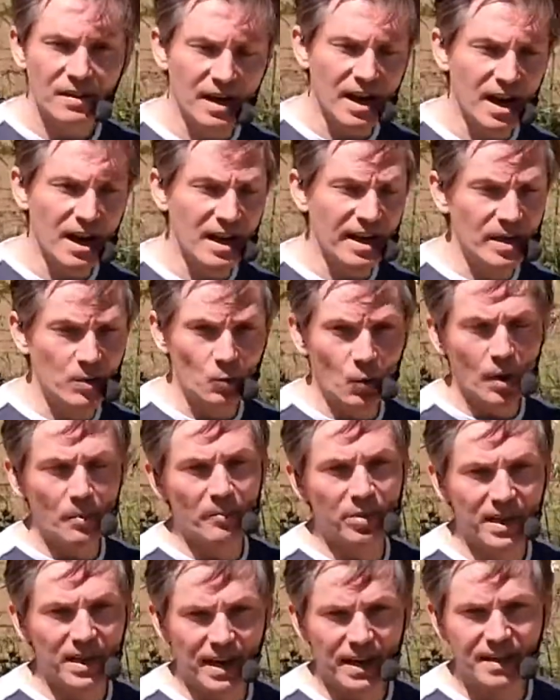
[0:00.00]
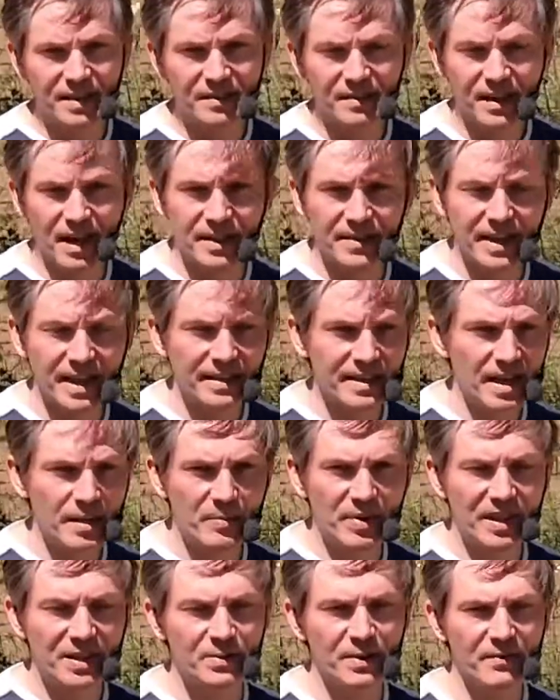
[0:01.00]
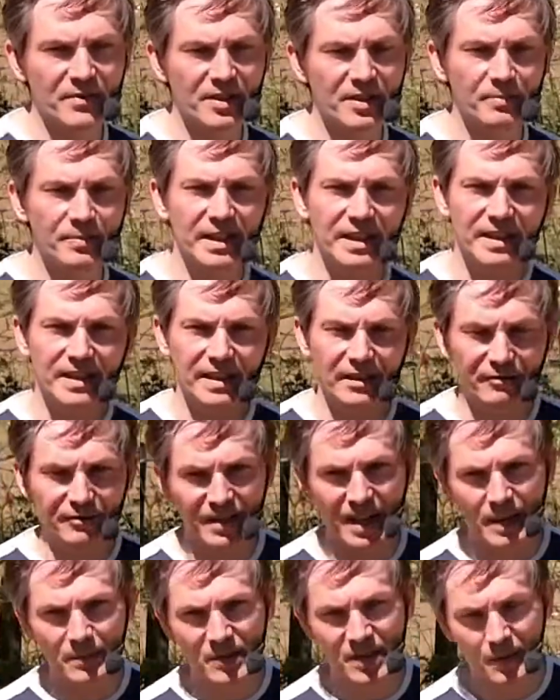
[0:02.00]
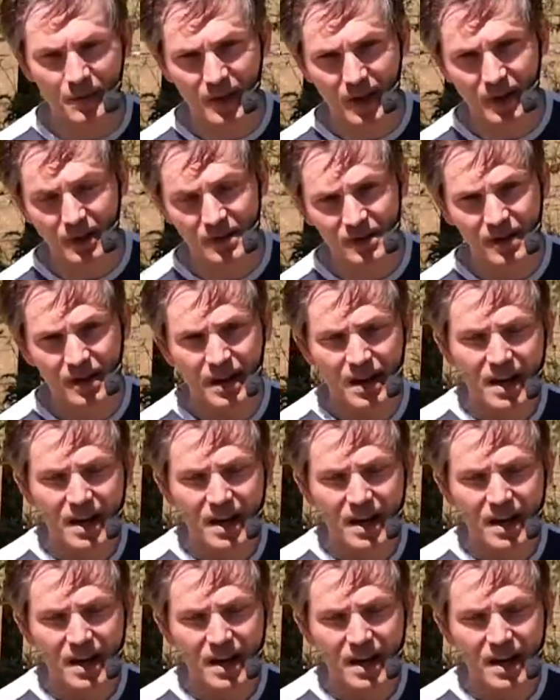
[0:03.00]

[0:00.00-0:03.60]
in one place and then they appear to have a completely different name somewhere else.